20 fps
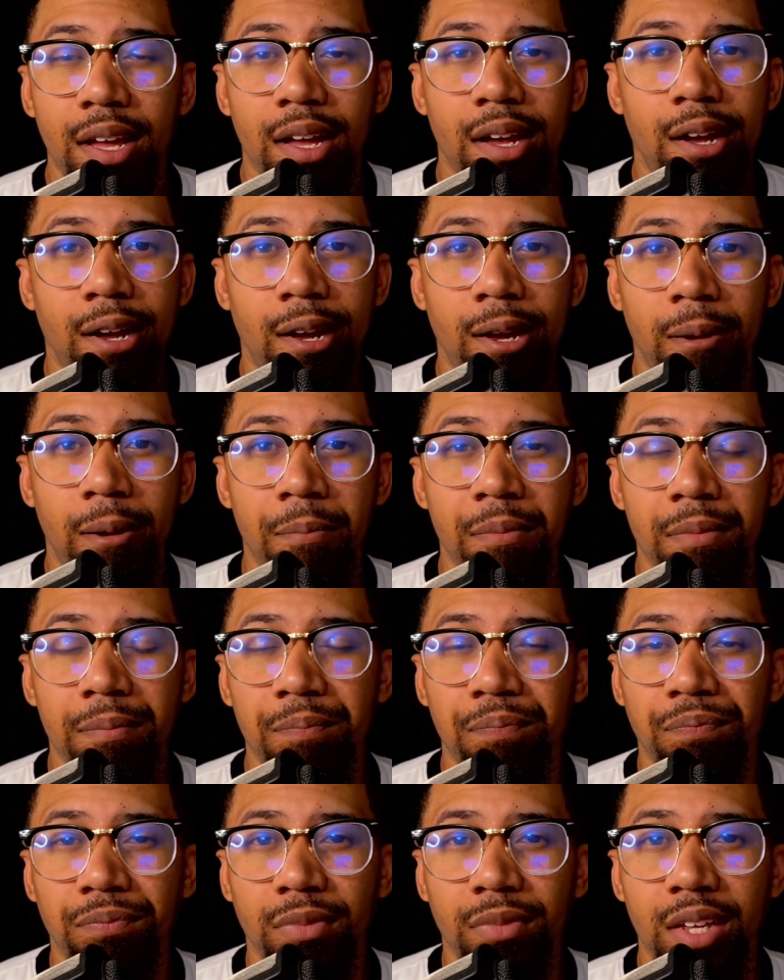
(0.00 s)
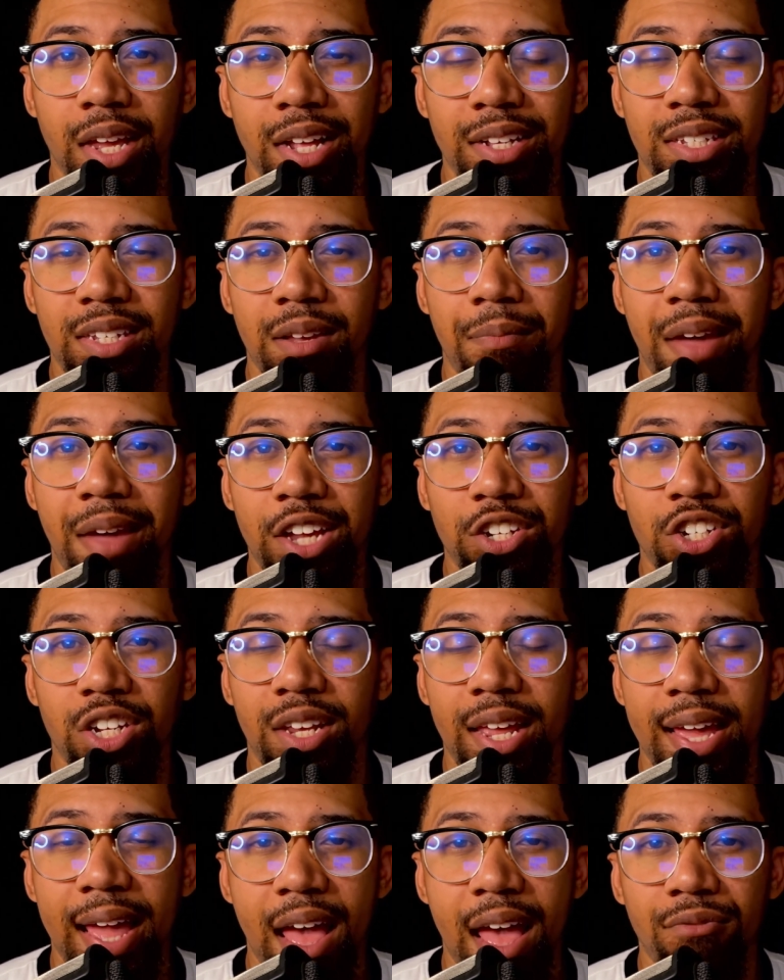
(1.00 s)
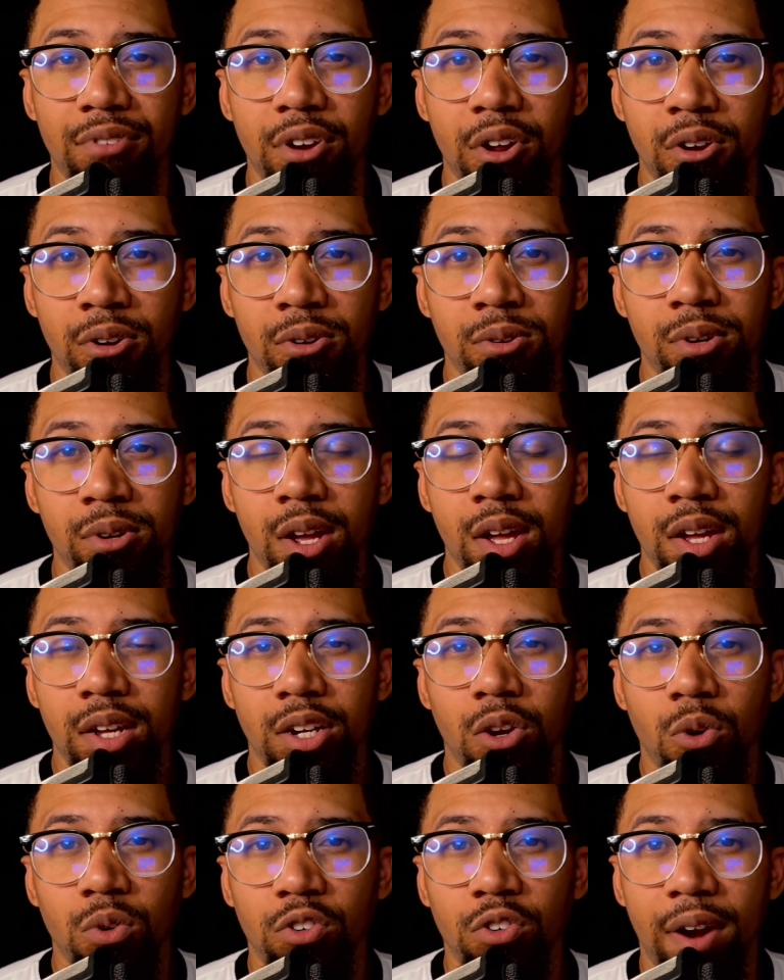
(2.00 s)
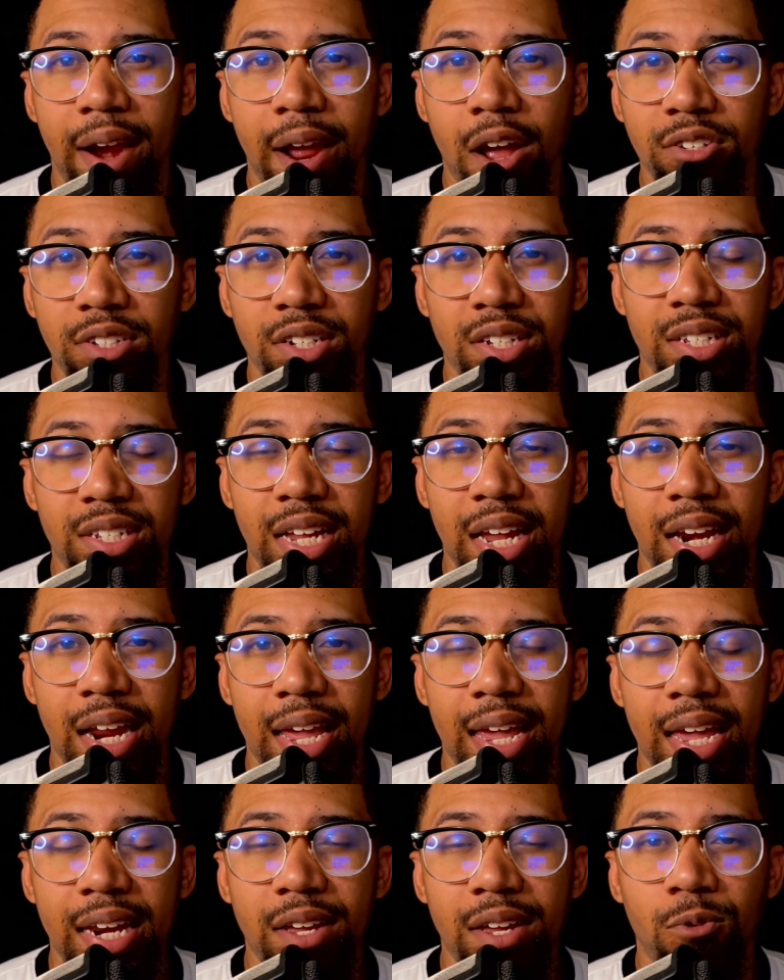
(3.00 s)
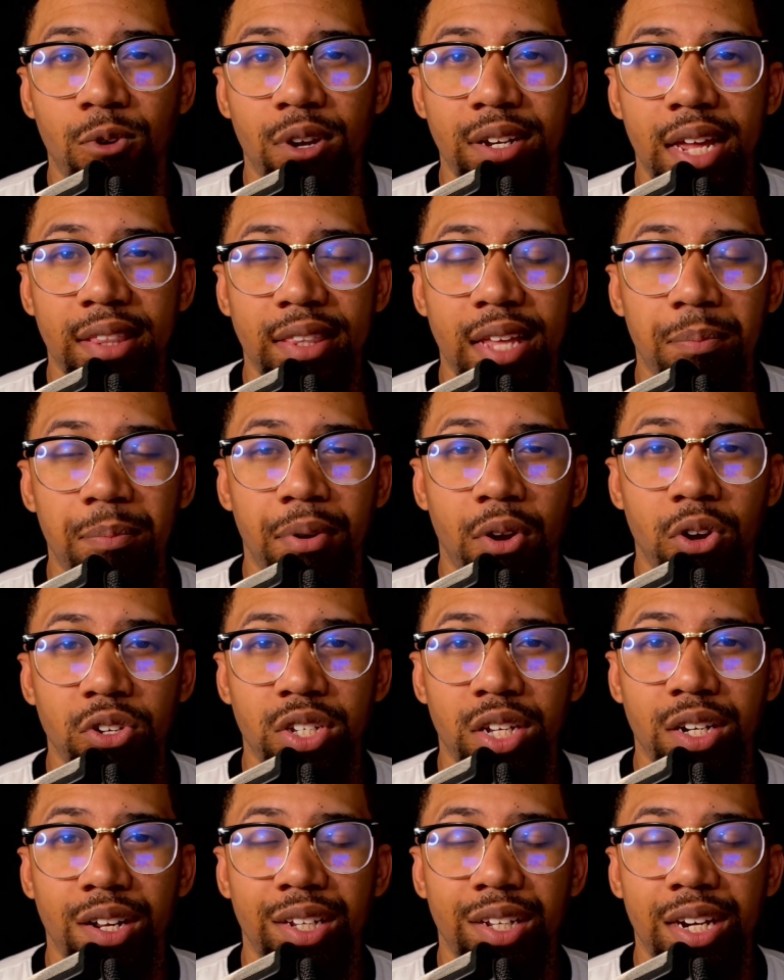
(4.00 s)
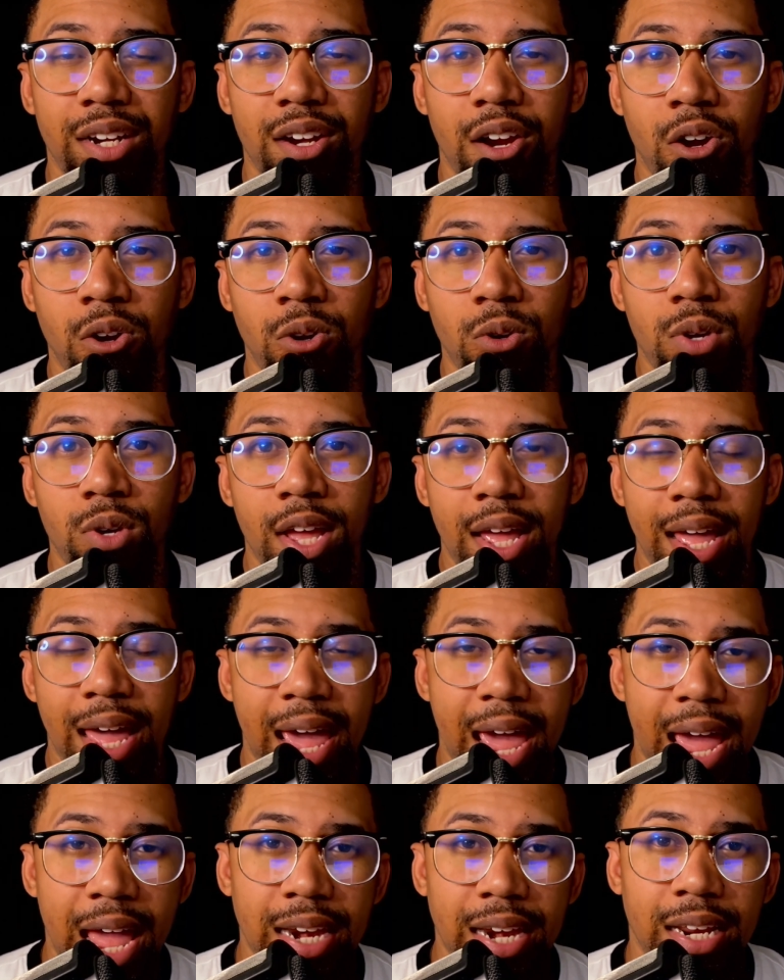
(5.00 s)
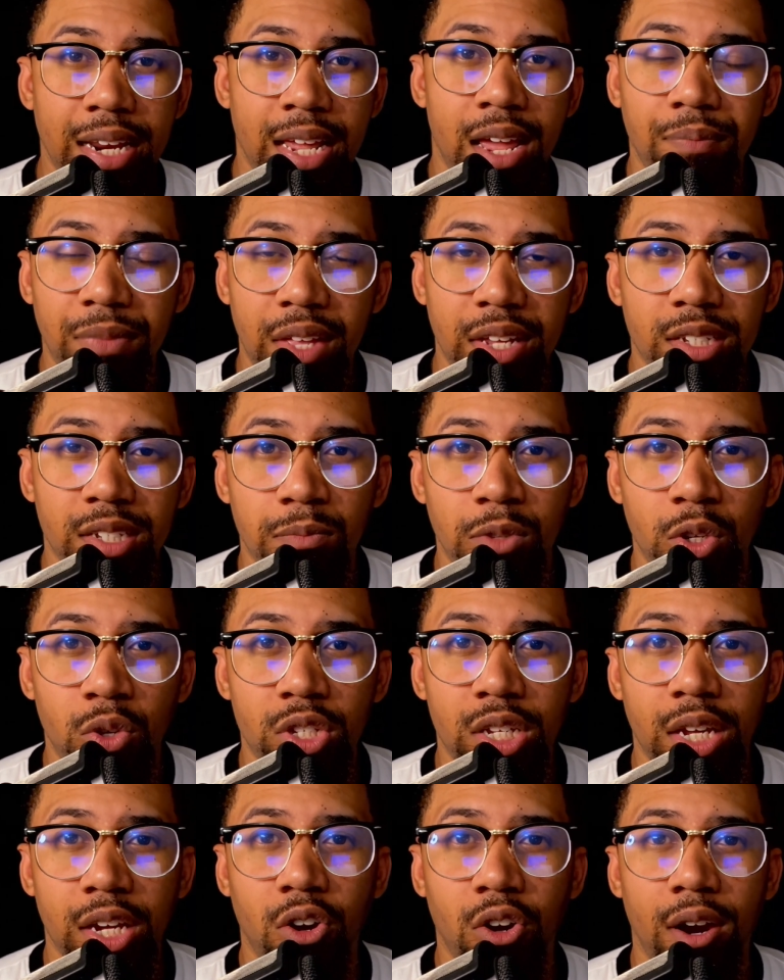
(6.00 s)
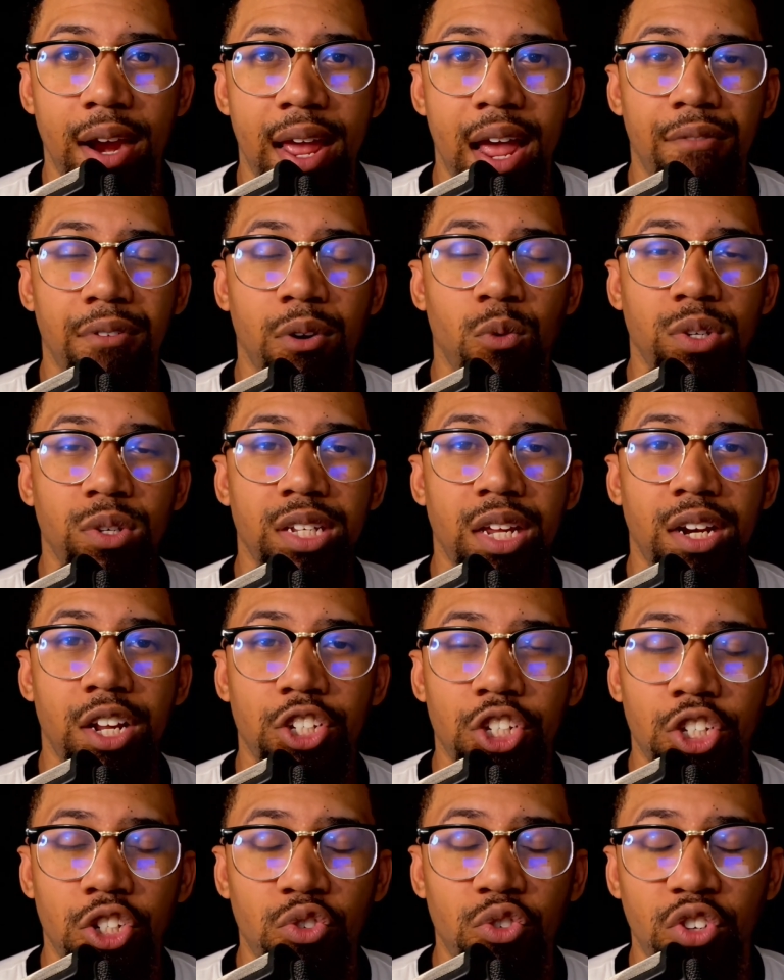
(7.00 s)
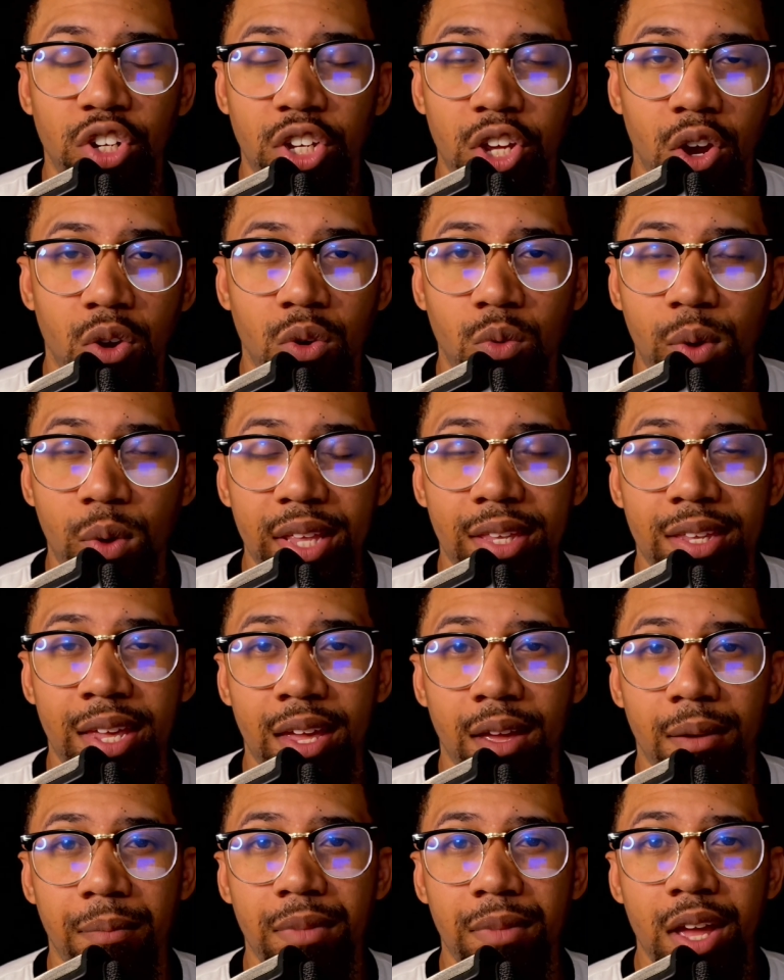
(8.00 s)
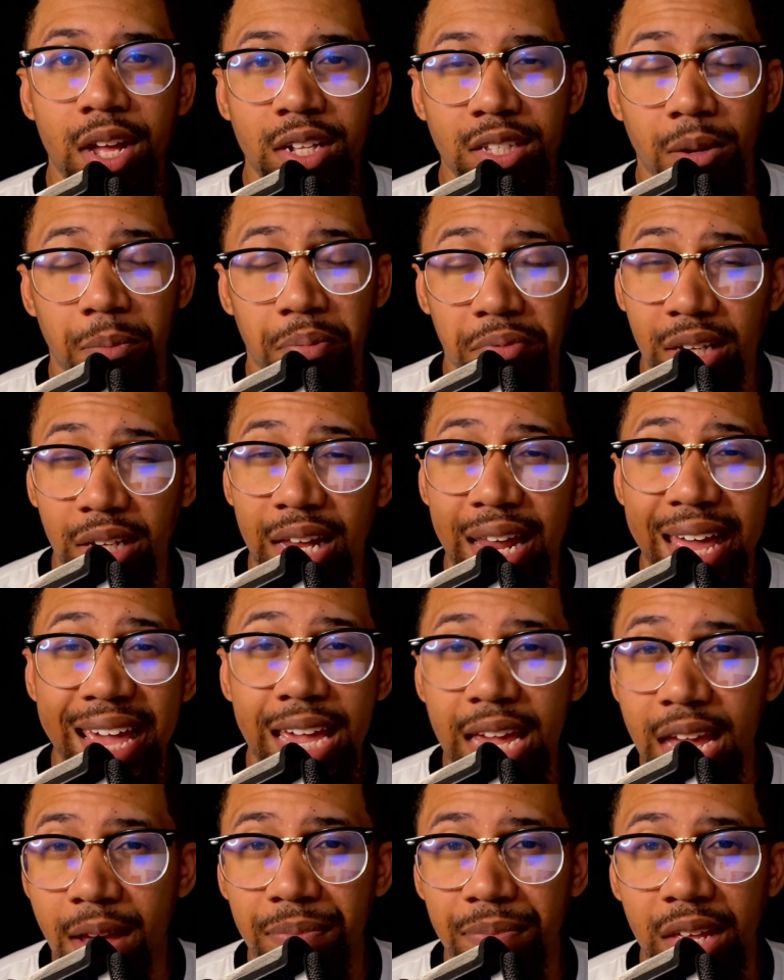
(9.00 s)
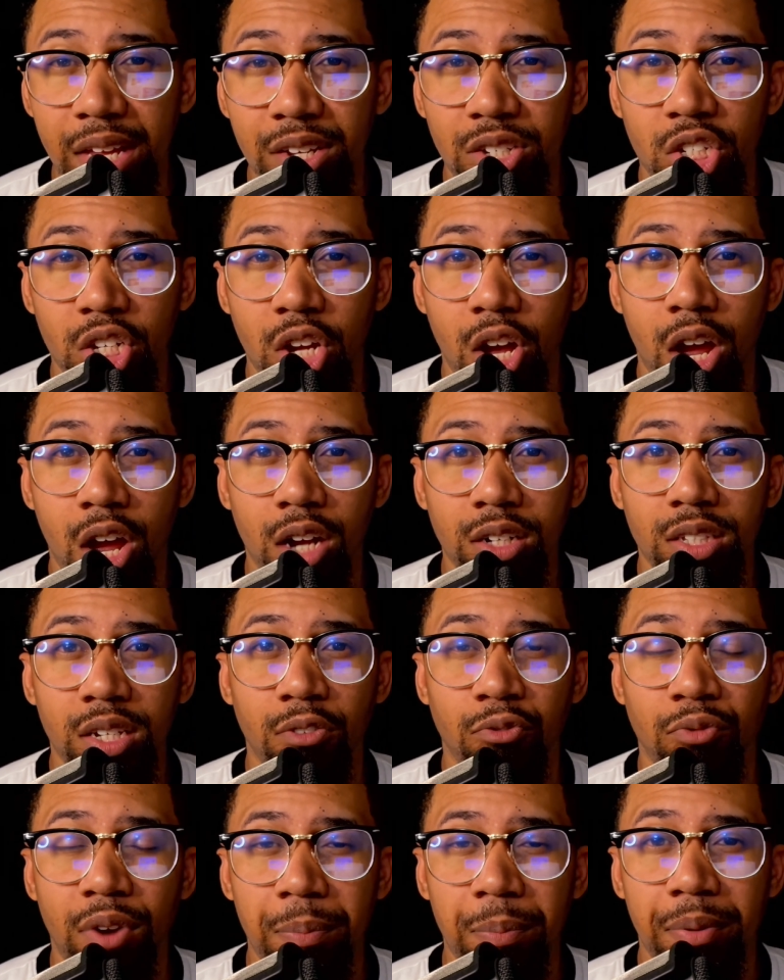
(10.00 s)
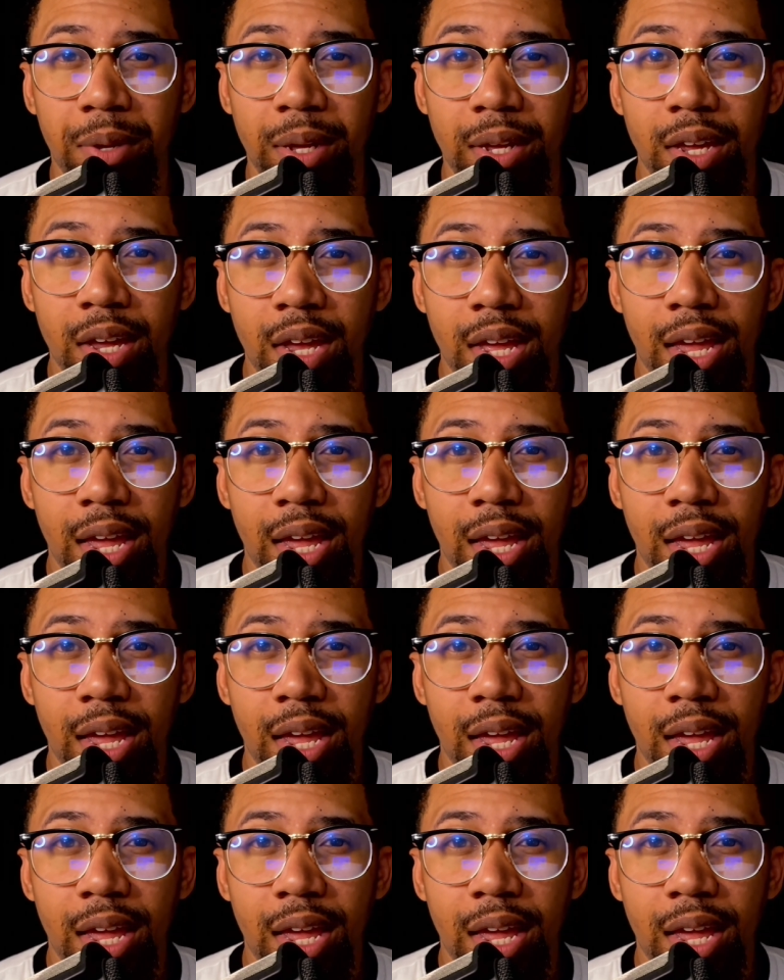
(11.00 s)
In summation, they have no grounds to say that anyone that they personally know handed him this music or ever was in a studio with him to play him this song to rip it.